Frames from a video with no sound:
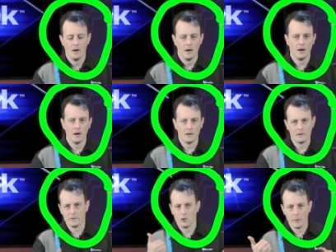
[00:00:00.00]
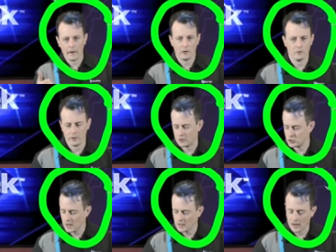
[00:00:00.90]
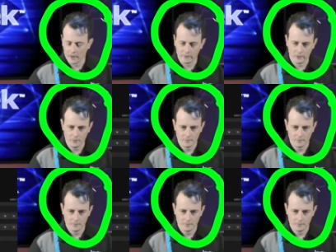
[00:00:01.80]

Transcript: And let's go back over to the TriCaster.